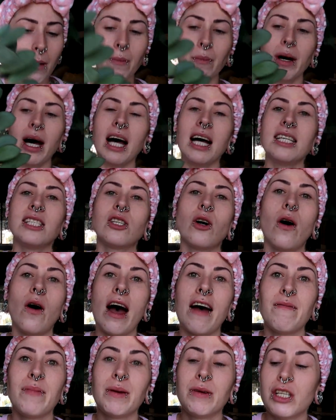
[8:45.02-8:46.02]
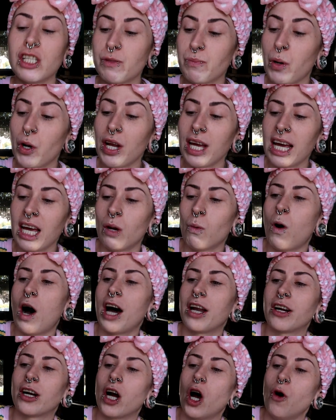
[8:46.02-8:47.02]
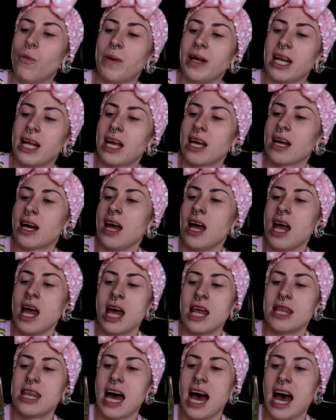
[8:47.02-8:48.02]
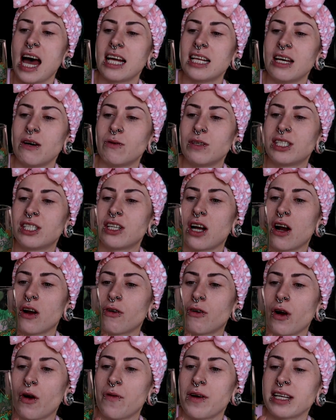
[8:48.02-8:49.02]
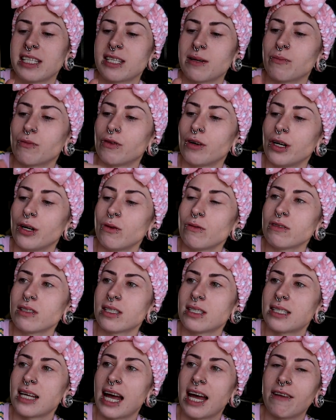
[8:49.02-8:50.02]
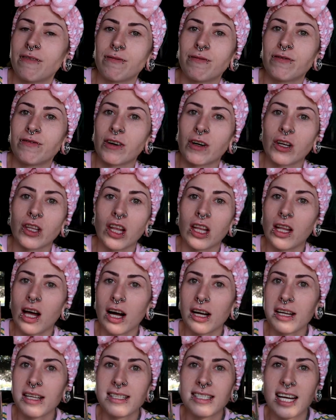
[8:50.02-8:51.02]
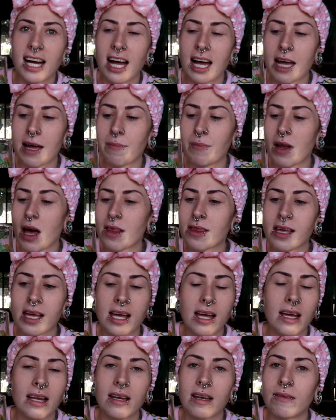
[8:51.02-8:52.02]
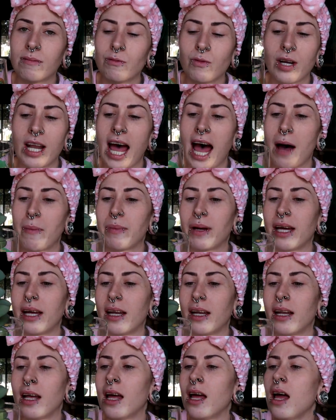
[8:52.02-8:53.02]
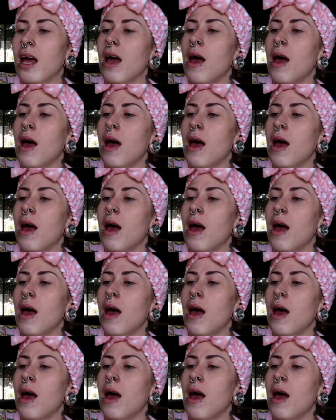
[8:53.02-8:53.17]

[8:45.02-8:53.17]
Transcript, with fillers: But, so I've been just putting it in water, hoping that it would start growing some roots and for the longest time, nothing would happen.